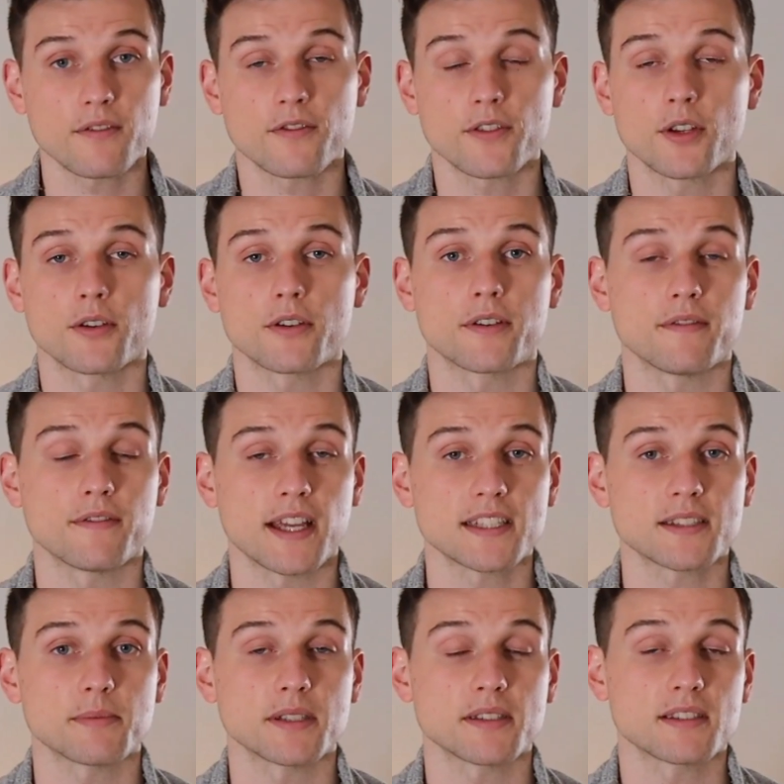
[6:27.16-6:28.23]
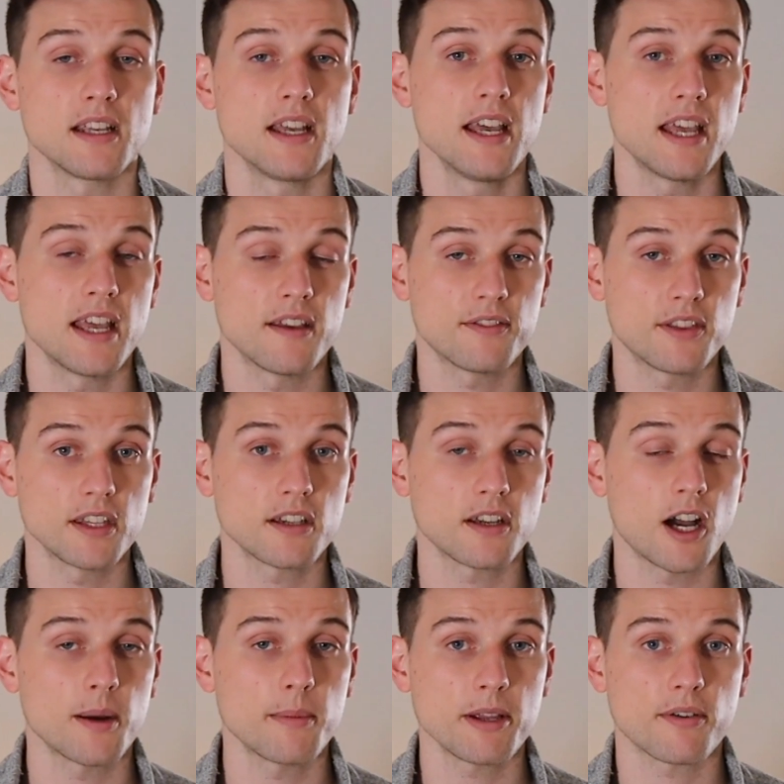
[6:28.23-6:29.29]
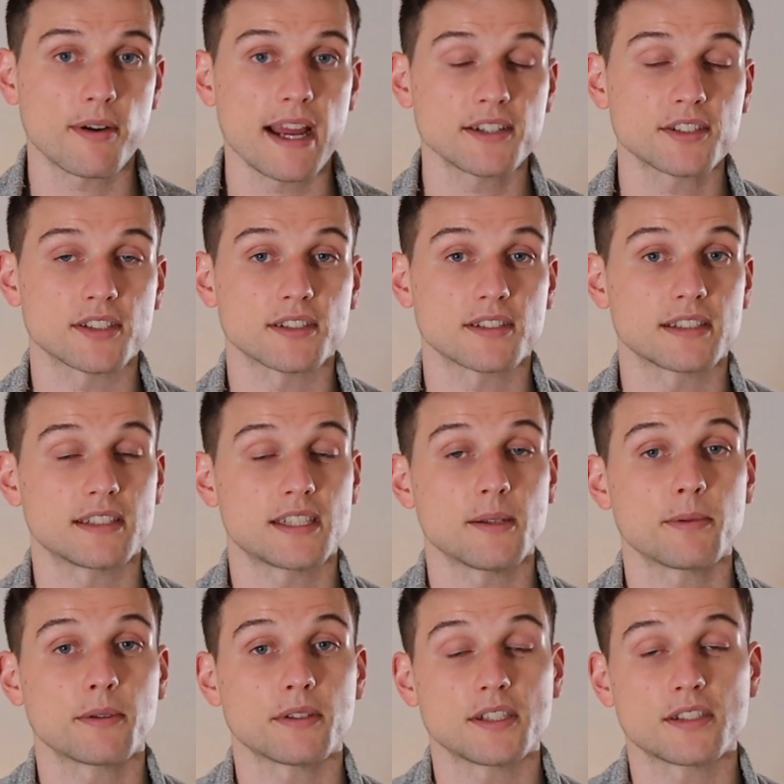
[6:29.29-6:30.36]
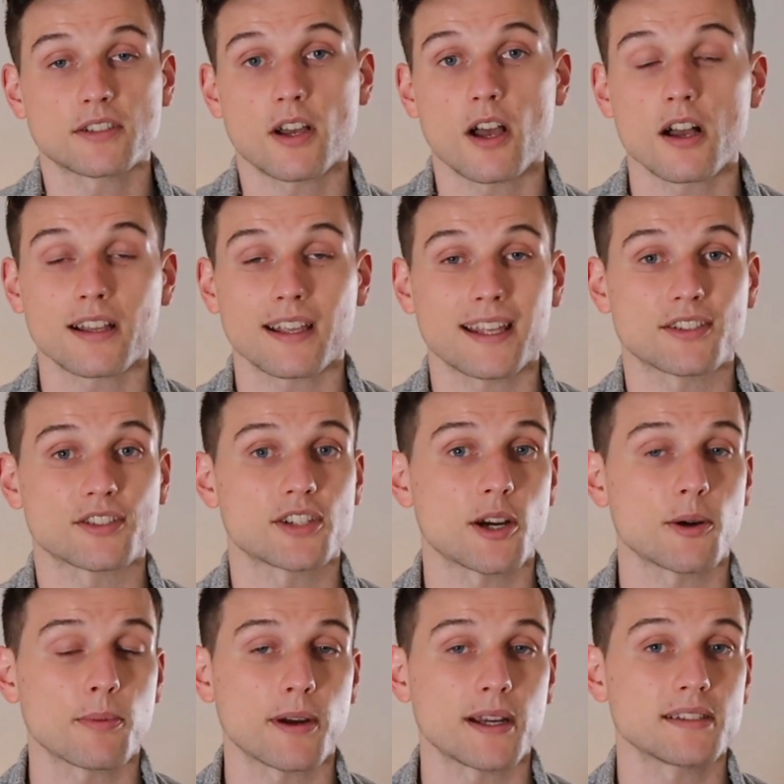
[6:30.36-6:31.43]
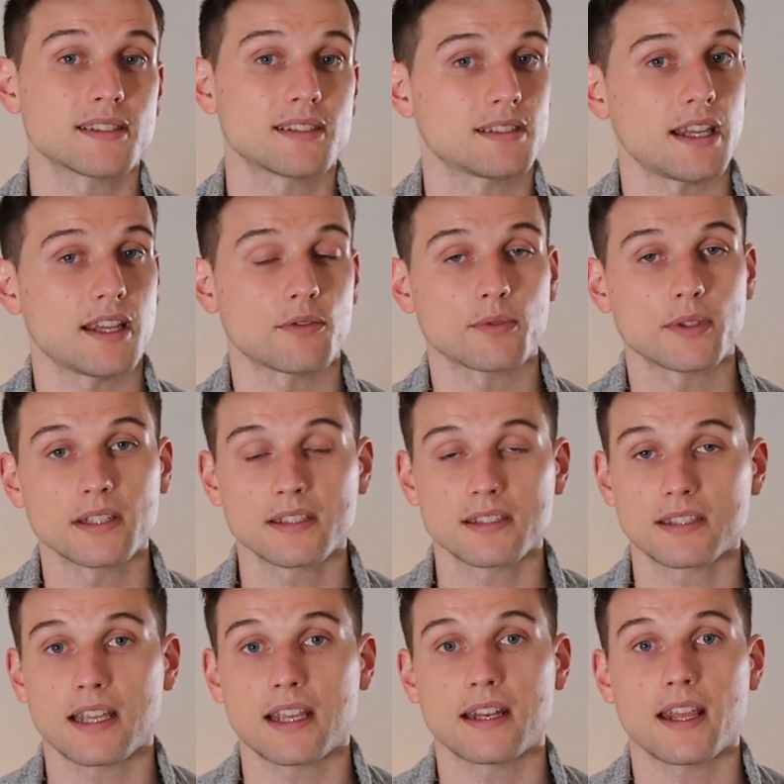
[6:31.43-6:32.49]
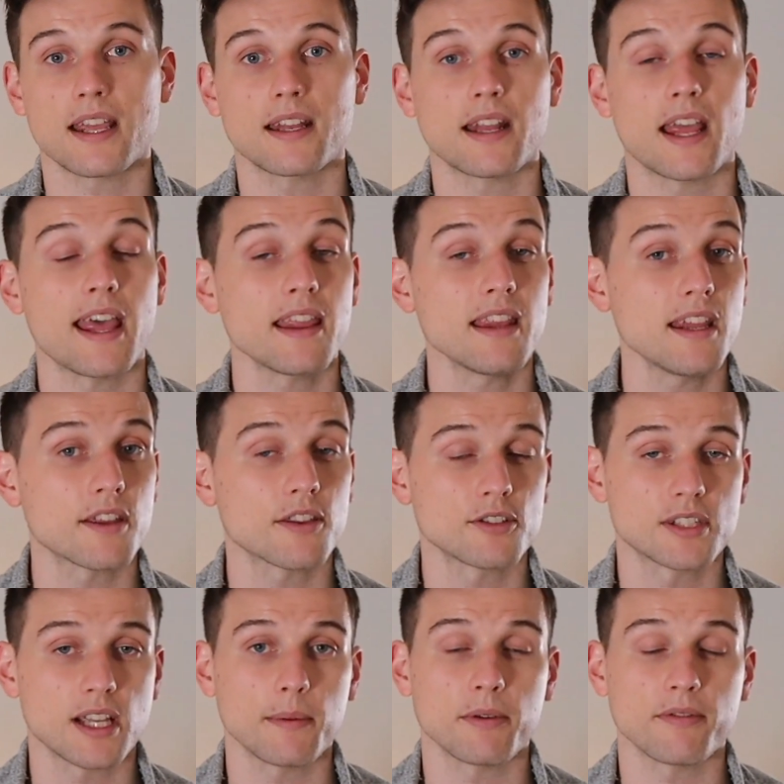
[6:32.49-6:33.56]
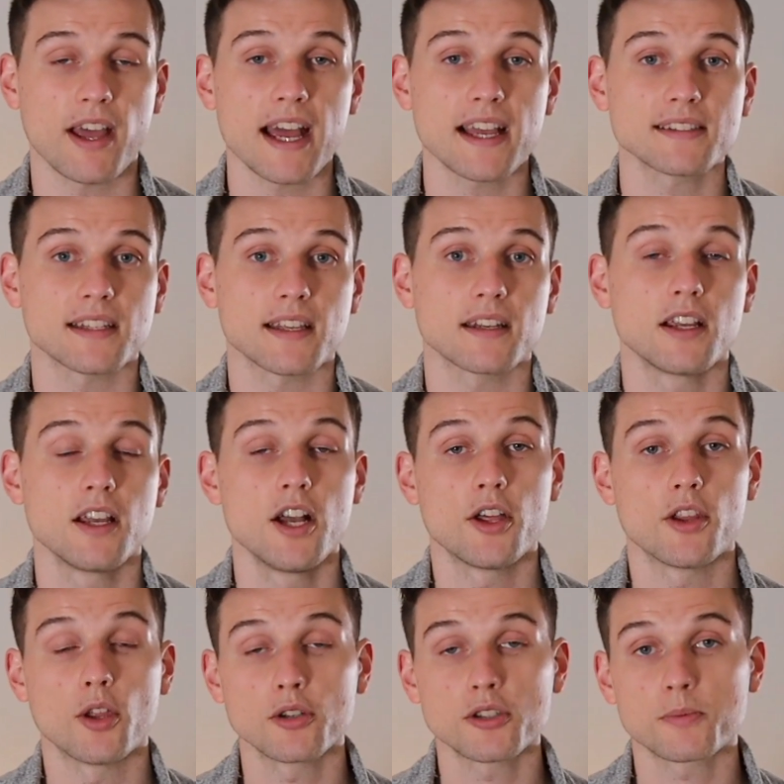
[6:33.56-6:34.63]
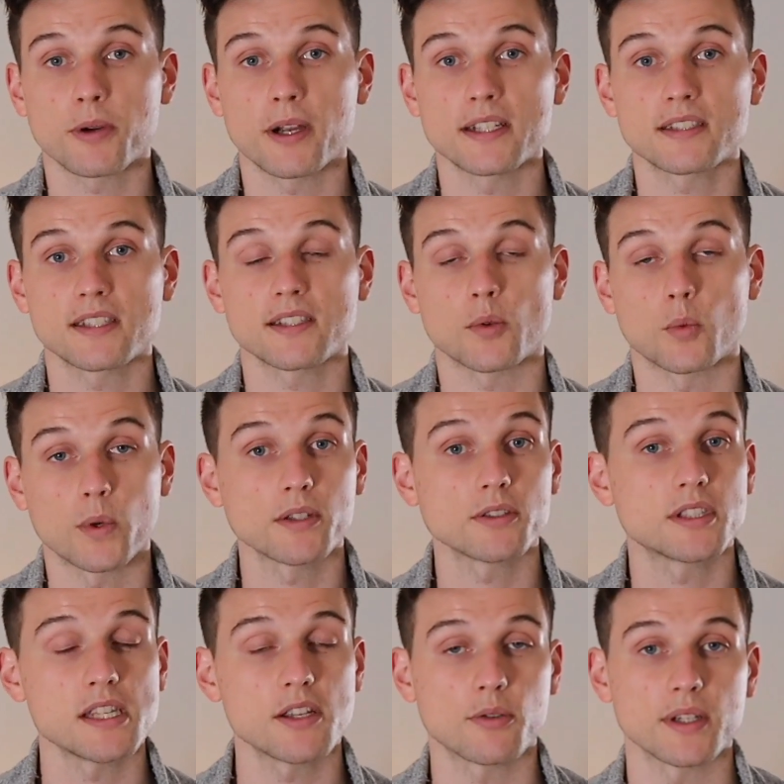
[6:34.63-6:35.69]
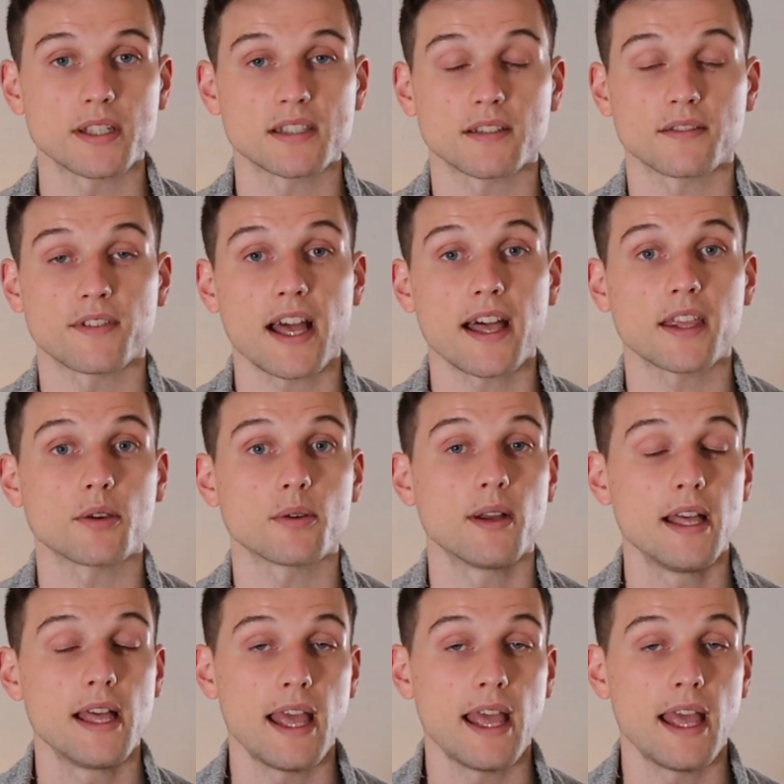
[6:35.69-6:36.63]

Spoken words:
for your investments. If the economy crashes, typically stock and share prices and real estate and any other type of asset, those prices will decrease in value.